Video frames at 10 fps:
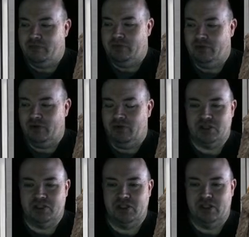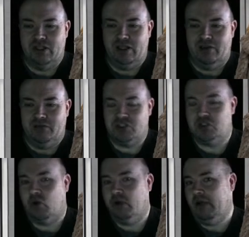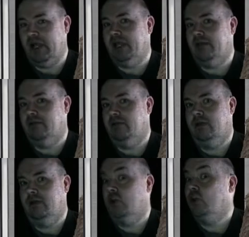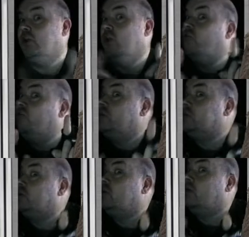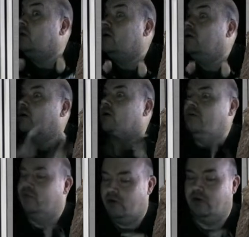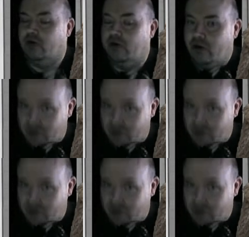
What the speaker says: there is the story behind the official Frogger